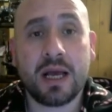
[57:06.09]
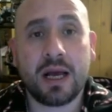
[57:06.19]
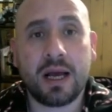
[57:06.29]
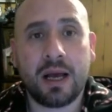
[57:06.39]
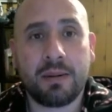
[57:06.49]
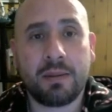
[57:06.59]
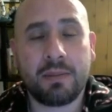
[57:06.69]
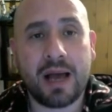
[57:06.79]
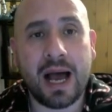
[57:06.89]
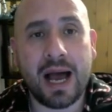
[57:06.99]

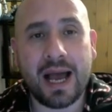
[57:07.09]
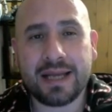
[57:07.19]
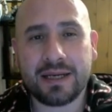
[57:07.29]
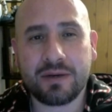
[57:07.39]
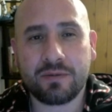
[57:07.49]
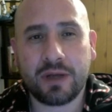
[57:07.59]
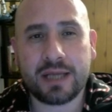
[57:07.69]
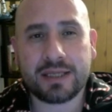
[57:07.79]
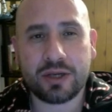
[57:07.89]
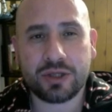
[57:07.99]
I didn't
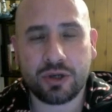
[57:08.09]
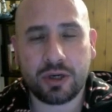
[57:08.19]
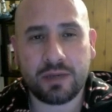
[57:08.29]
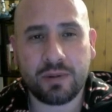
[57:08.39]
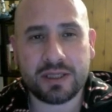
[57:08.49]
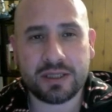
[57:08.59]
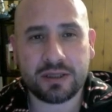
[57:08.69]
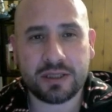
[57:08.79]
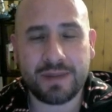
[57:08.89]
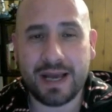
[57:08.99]
realize how strong he was
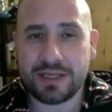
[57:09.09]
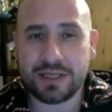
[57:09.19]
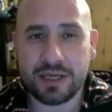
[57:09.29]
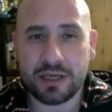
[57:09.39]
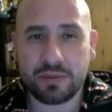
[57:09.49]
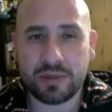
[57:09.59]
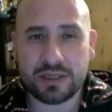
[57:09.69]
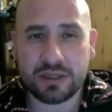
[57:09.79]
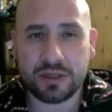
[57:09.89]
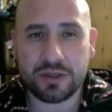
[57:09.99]
until this past year when I
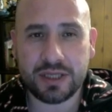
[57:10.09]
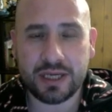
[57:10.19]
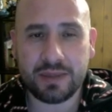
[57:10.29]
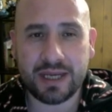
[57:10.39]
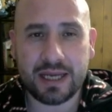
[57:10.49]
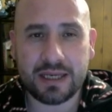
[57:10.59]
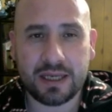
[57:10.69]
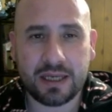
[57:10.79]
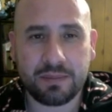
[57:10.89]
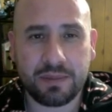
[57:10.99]
started using him again,
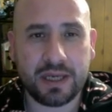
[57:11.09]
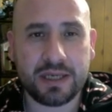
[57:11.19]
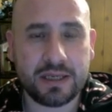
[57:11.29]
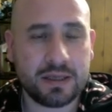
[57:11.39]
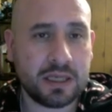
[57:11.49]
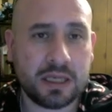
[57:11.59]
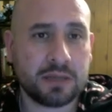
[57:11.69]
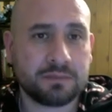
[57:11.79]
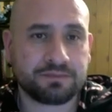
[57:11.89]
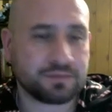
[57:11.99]
but
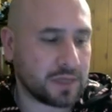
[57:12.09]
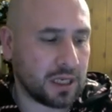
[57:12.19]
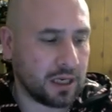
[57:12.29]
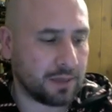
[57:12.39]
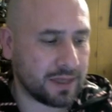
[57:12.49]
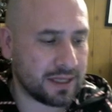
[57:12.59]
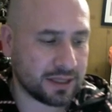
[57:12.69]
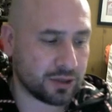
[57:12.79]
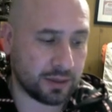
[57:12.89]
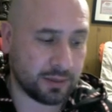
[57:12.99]
he's
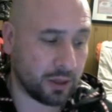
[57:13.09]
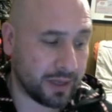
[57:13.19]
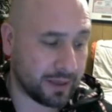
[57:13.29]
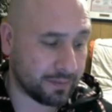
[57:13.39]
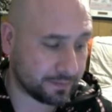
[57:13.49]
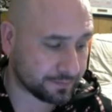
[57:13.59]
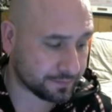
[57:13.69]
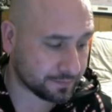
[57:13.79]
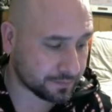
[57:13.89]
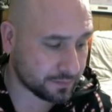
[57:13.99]
extremely OP.
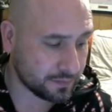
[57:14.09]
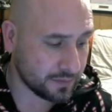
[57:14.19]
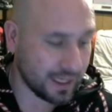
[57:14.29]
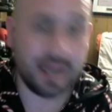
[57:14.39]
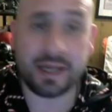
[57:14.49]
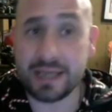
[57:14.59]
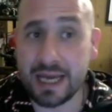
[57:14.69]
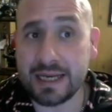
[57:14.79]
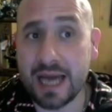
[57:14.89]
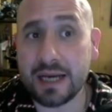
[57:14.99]
And
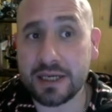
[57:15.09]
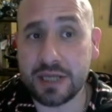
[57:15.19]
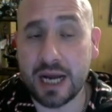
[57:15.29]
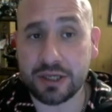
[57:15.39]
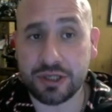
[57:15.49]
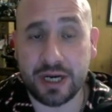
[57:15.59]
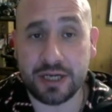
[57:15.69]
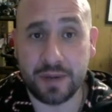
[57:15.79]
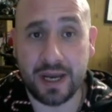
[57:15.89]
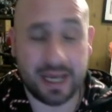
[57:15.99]
not in his Doctor Strange
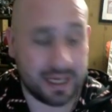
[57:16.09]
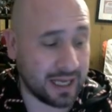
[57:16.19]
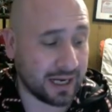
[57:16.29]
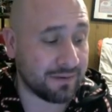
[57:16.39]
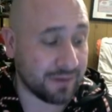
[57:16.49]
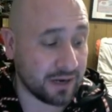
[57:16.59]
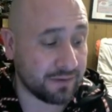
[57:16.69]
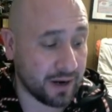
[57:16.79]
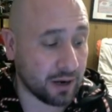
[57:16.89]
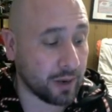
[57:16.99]
way, in like a very
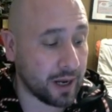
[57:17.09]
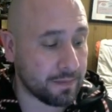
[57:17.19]
fair way.